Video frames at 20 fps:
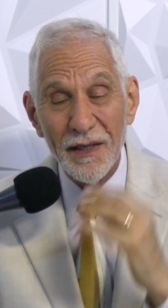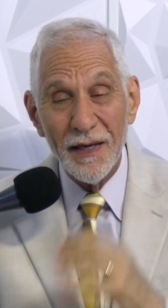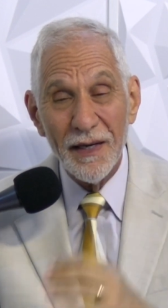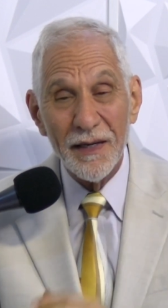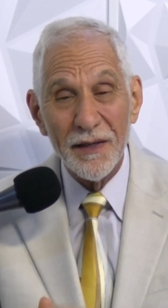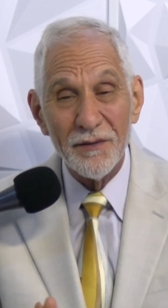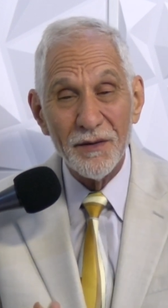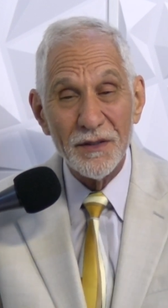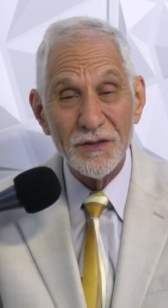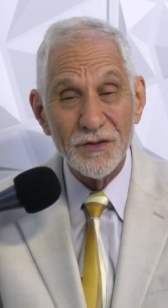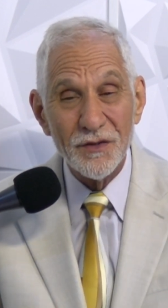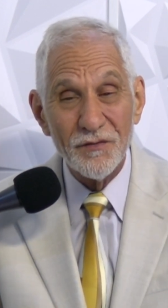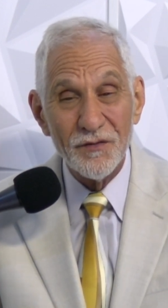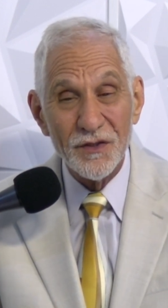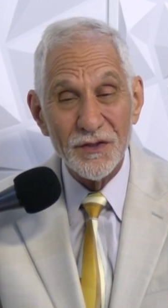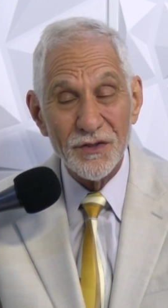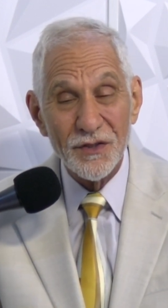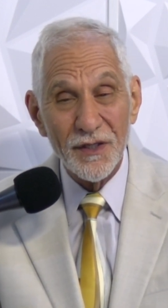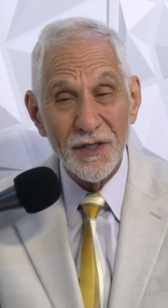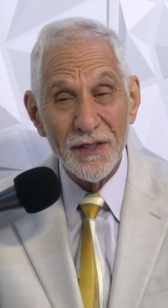areas of
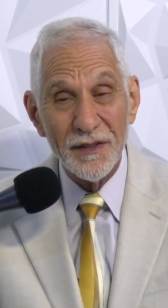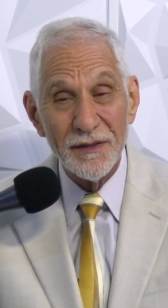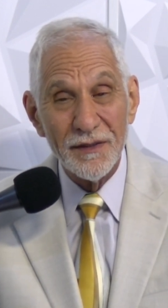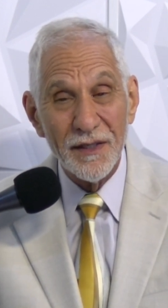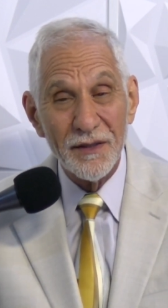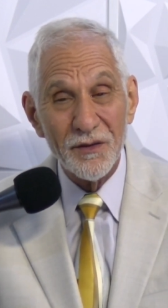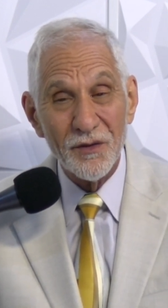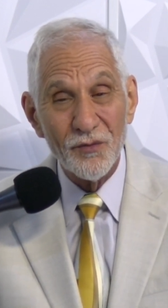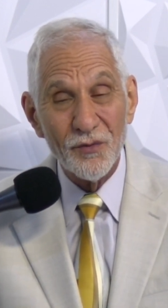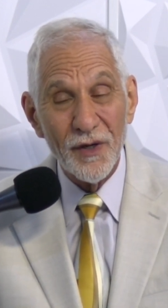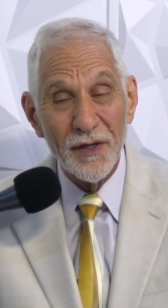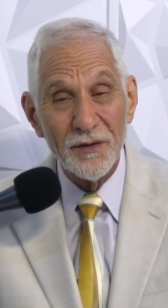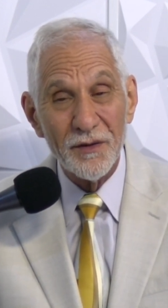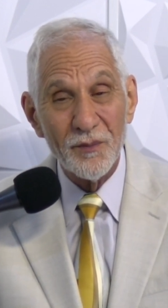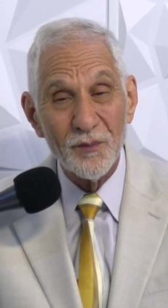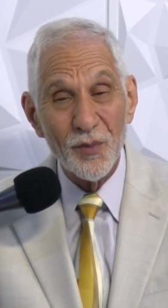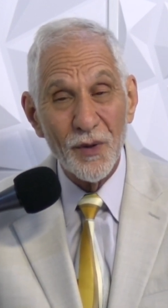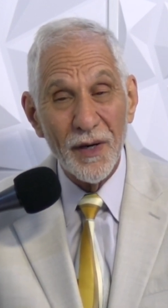the skin that are red and